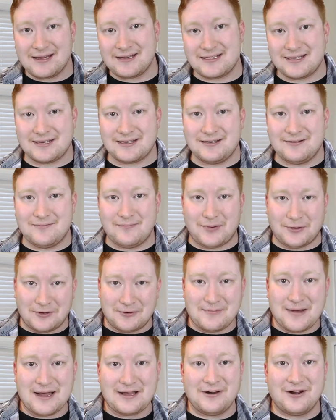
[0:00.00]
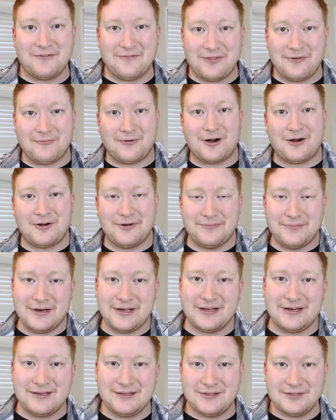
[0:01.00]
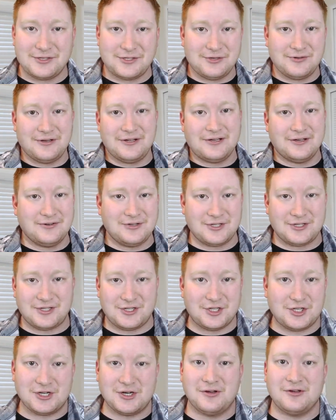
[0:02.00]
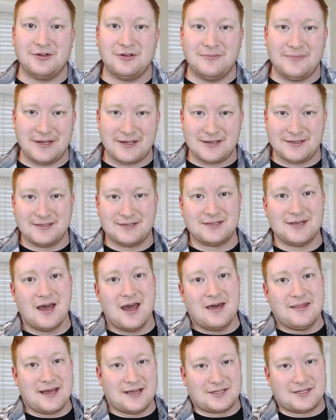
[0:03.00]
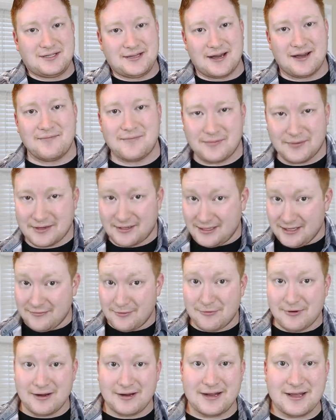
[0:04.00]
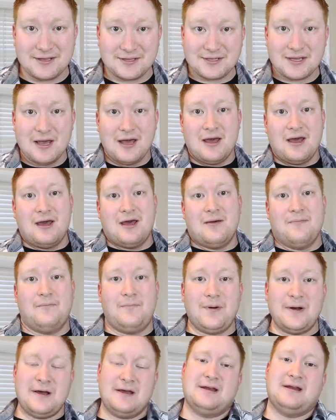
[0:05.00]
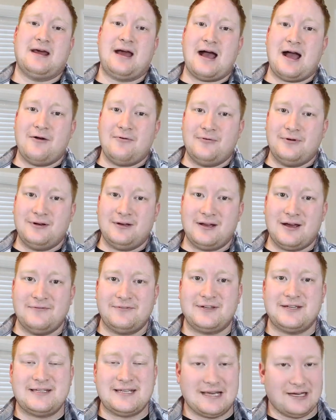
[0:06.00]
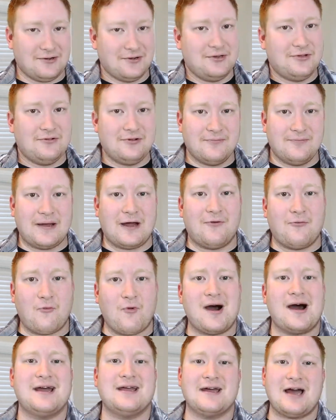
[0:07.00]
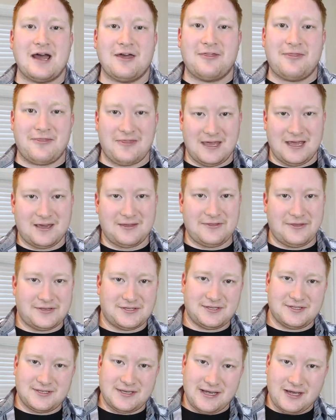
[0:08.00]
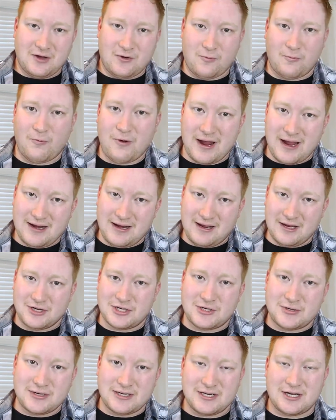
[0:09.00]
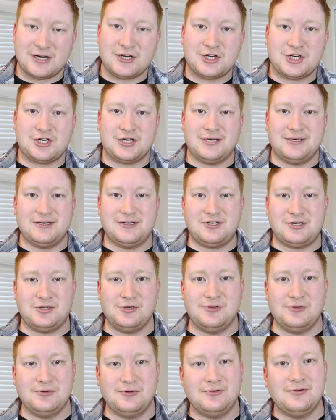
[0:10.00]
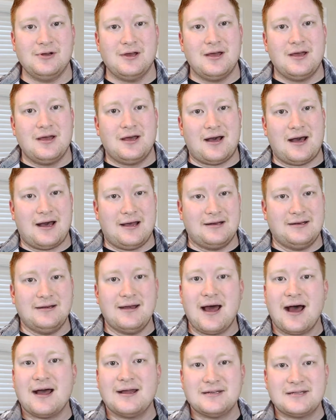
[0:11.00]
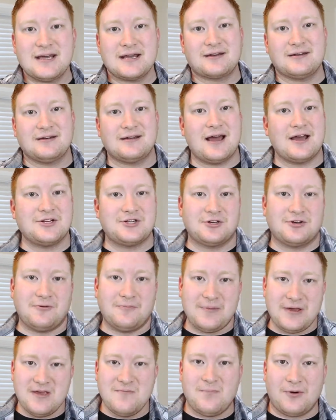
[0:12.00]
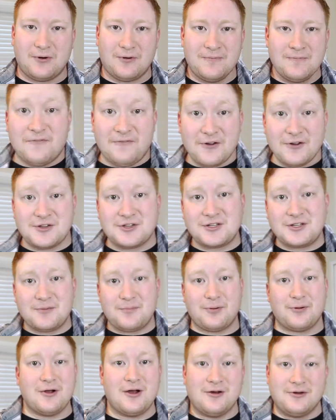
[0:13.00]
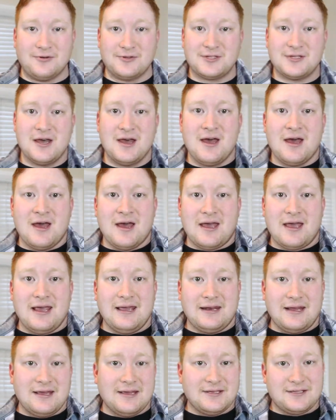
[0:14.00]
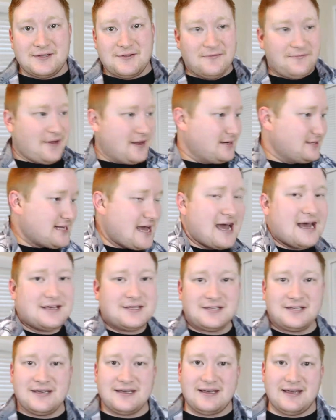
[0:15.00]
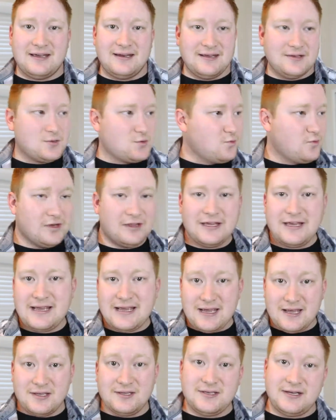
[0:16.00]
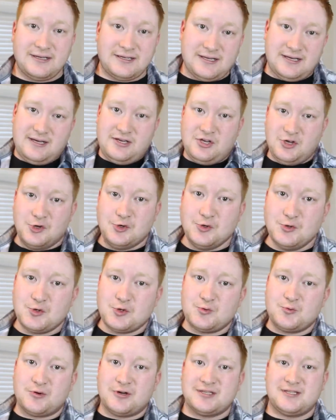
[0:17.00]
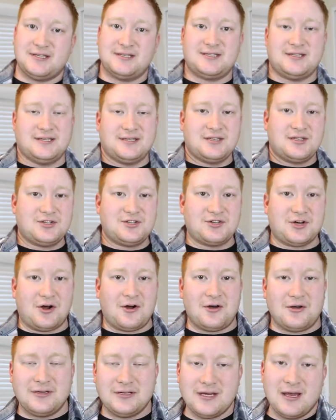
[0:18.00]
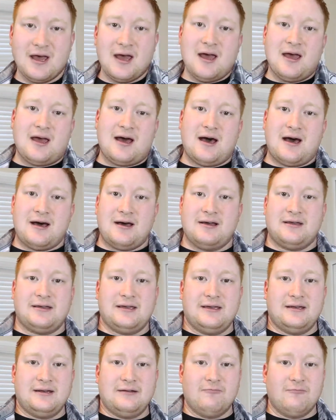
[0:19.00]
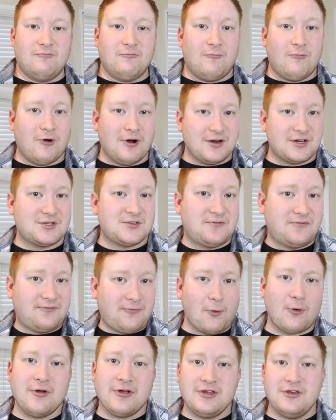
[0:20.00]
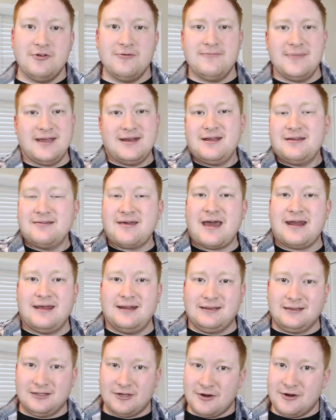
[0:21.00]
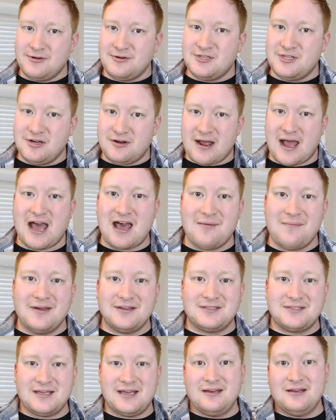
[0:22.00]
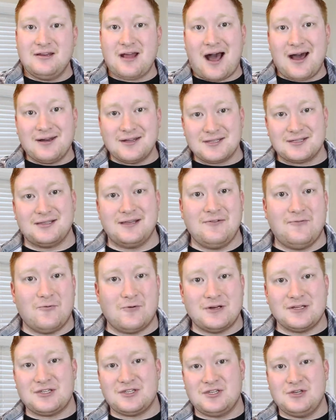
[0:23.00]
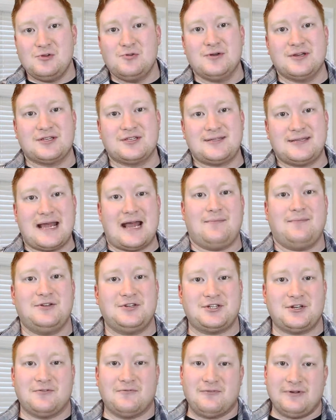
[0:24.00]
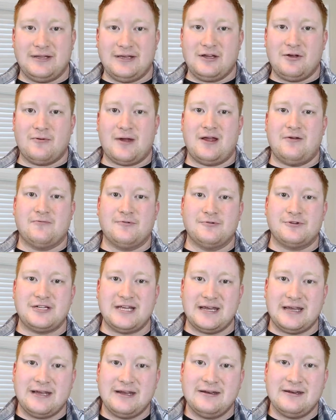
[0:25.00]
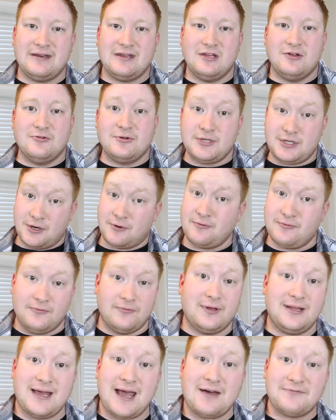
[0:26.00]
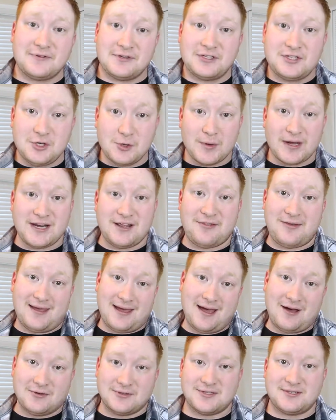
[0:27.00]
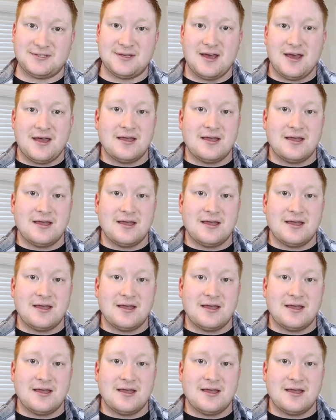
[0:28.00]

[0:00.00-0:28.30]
didn't pull mine off the wall and bring it in the studio just to show you because that's dumb. I'm gonna leave it where it is. But I would love to tell you about why I think this is a great introduction to non-technological people. First, the pros. It is fantastic. It is really easy to use once it's installed. It works for you, meaning that it learns your habits, and honestly, once you establish a really great routine, you don't really have to do anything else.